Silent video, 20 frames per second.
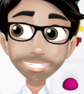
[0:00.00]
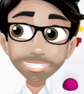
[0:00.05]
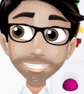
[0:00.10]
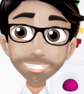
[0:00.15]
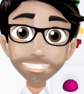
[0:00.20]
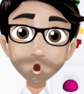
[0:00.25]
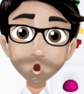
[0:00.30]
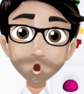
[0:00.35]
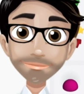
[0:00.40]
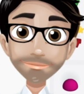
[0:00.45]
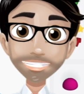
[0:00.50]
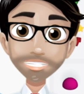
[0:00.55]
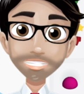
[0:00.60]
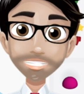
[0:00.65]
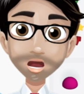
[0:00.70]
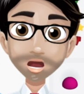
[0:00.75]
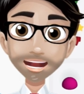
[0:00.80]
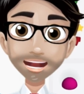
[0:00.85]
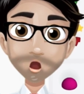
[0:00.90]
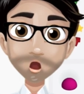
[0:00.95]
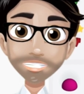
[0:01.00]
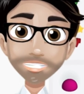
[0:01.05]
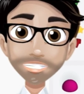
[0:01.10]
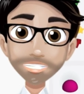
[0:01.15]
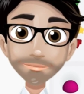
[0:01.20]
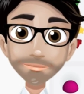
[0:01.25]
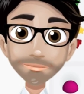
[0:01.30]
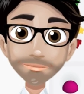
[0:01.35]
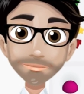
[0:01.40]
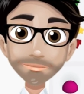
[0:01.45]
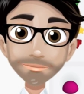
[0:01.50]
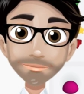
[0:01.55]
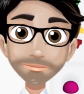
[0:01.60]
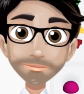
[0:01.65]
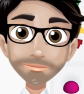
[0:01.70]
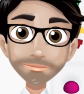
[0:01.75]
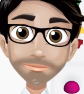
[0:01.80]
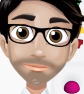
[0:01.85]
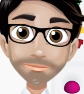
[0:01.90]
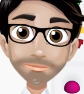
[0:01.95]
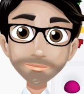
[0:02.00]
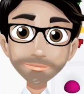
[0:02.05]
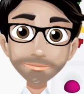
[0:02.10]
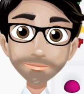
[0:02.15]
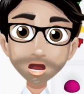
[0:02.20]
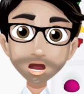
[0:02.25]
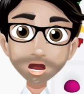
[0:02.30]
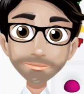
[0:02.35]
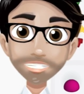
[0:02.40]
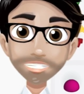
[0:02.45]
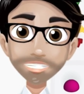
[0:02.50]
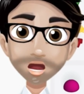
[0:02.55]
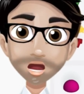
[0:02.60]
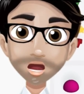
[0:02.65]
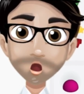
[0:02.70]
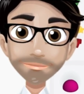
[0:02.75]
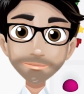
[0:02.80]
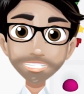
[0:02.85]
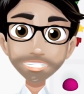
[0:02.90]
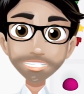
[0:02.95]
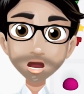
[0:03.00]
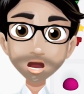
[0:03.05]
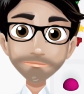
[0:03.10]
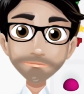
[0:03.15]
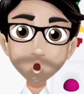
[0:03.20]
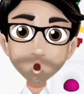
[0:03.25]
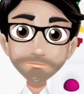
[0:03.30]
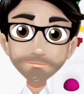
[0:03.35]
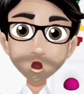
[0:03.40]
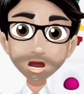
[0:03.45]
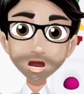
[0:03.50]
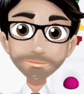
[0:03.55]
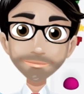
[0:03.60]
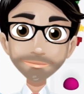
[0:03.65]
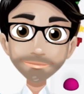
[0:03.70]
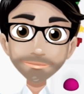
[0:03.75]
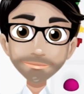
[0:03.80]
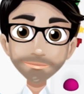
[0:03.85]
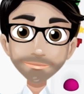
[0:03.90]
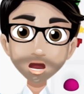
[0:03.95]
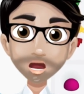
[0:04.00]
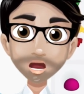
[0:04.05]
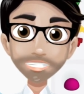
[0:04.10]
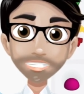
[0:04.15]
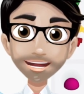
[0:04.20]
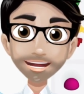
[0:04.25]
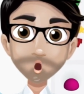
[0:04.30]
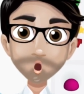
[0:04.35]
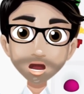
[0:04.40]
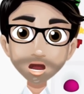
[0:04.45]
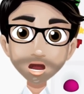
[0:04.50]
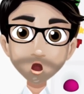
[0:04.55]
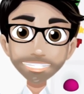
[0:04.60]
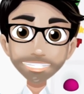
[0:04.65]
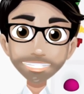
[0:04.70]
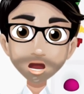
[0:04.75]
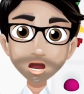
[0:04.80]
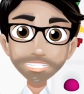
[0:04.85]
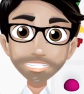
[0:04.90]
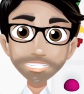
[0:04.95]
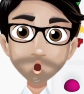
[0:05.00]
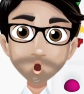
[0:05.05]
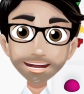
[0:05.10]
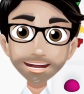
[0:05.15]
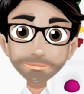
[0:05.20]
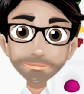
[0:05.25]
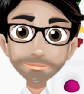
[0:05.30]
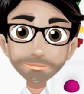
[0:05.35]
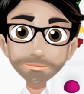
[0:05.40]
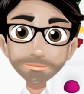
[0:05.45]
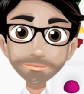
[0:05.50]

that torus that torus and the rest of your design.